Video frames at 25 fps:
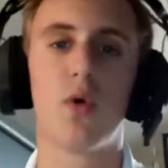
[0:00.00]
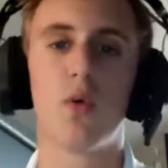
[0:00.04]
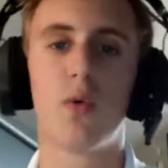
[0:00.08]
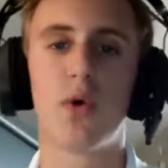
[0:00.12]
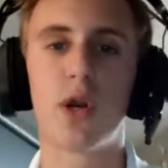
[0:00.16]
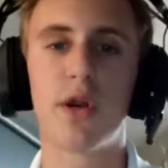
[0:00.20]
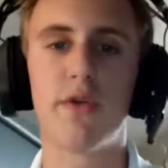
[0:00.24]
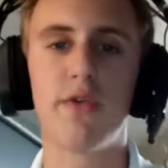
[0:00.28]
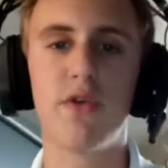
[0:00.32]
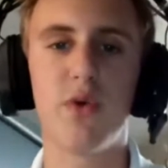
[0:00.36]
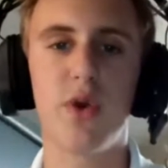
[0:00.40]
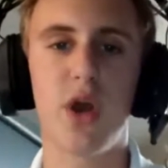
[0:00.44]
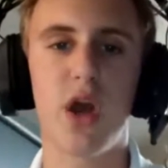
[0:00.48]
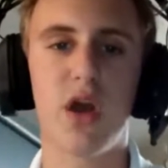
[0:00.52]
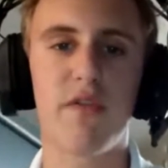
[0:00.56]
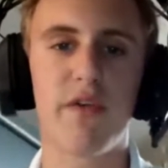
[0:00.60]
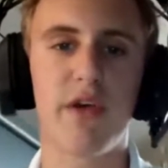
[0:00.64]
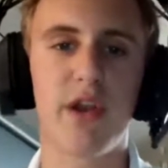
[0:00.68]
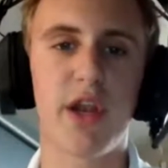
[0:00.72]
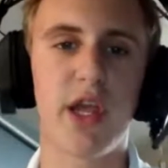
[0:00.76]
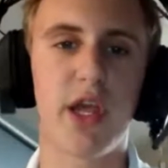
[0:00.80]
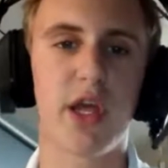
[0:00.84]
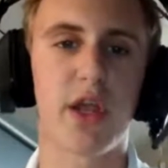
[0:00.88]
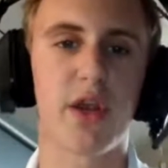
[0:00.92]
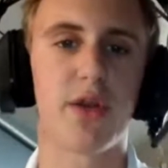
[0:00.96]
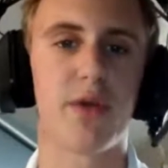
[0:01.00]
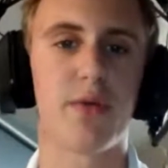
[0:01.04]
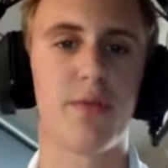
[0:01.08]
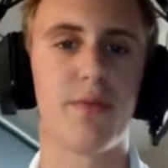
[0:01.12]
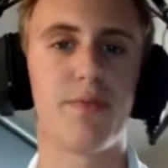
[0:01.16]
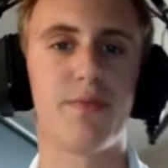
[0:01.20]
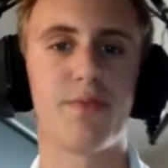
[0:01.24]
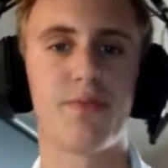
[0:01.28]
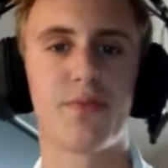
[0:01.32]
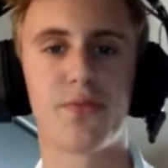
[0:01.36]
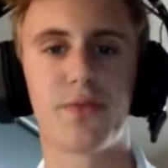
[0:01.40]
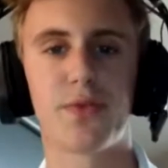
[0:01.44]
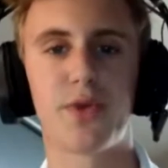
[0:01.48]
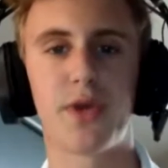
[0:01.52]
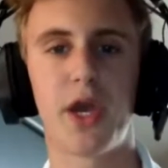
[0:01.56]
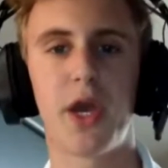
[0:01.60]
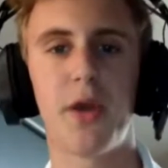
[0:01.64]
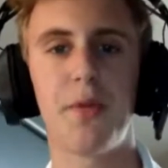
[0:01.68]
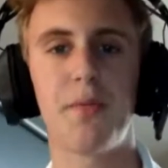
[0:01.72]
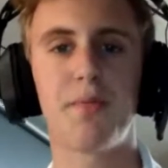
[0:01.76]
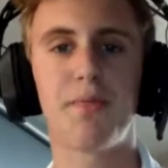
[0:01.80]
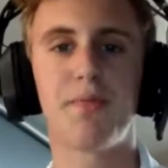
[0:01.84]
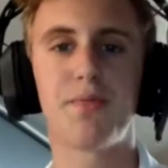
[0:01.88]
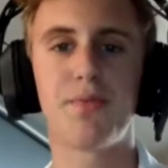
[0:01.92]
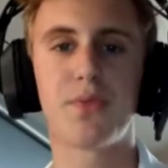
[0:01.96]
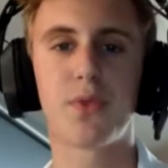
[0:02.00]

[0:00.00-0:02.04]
Whatever you have on hand. Okay.